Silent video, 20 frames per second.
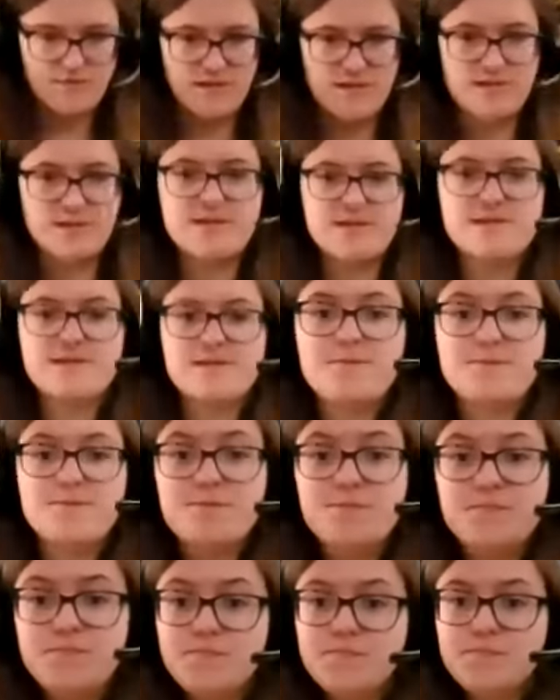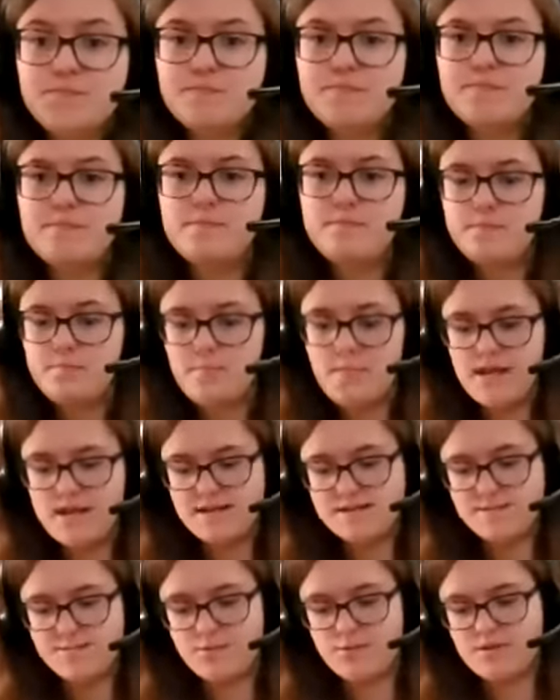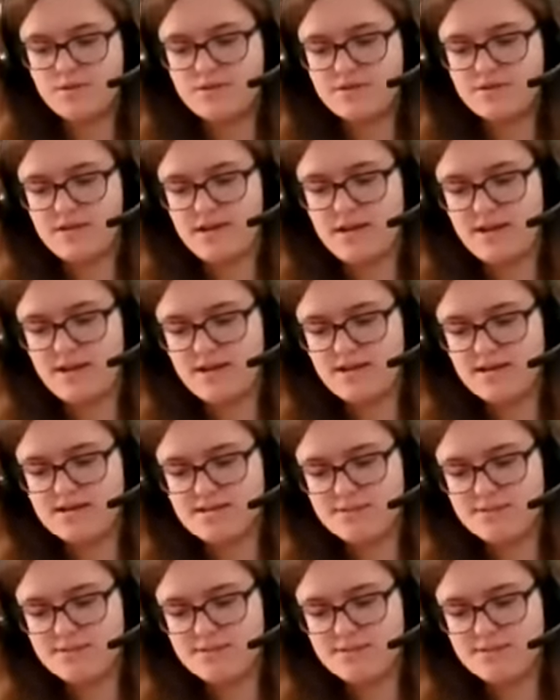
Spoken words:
this is put a